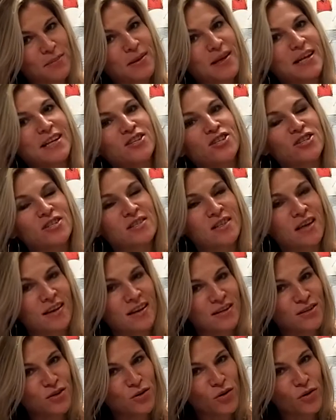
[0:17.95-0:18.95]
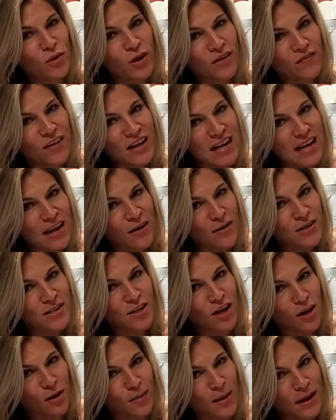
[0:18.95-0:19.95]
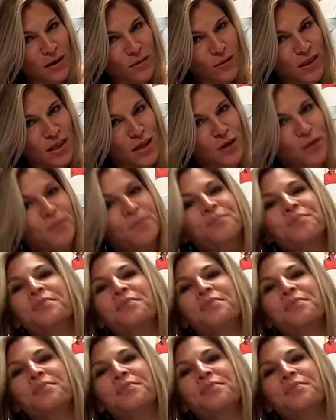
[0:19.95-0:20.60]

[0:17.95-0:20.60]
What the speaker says: but I just thought I'd do a quick video and talk about it with you.